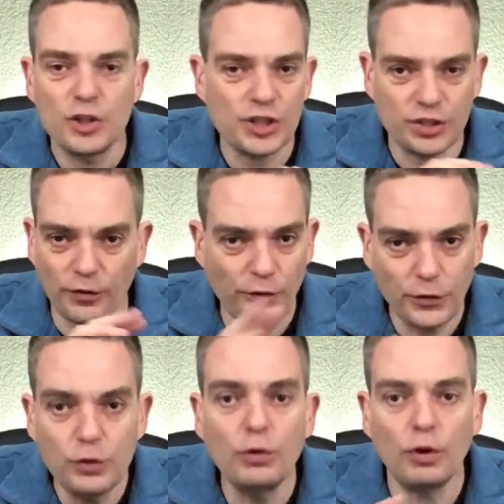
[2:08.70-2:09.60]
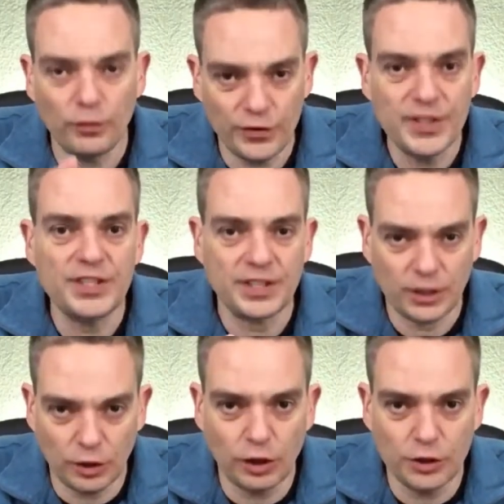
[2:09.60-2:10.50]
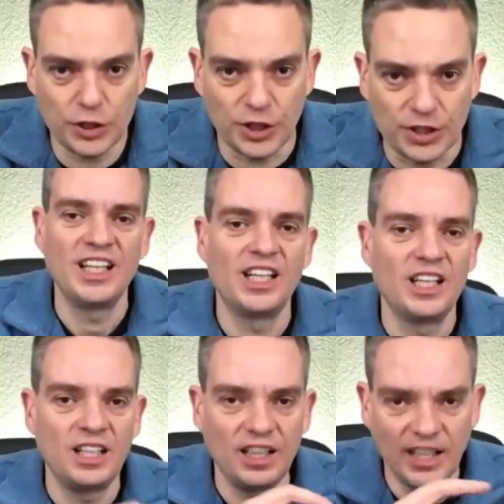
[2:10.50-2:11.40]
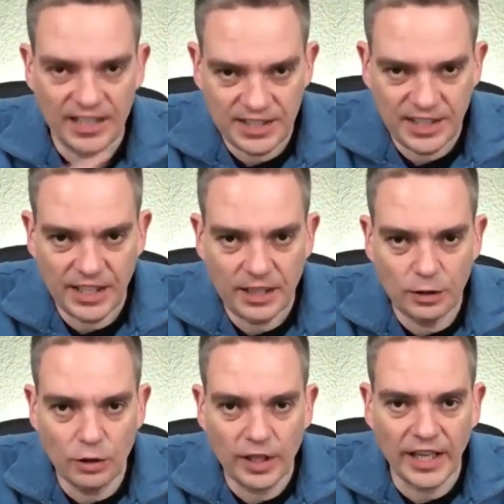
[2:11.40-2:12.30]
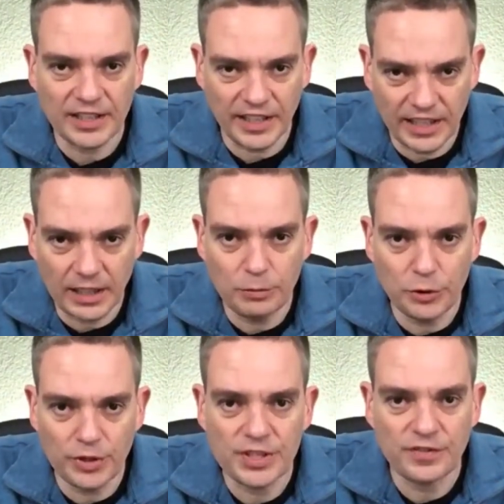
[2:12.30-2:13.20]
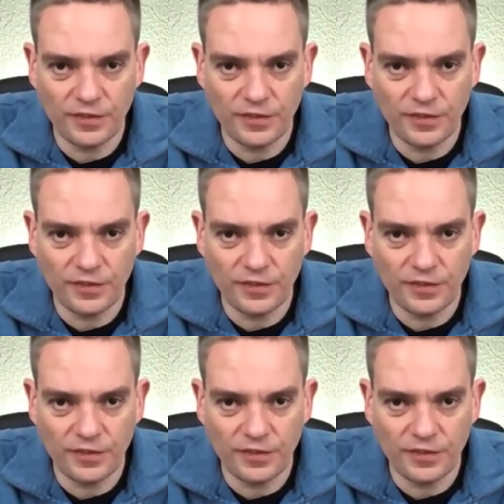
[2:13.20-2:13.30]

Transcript: just a few of these technologies. Let's take a look at AWS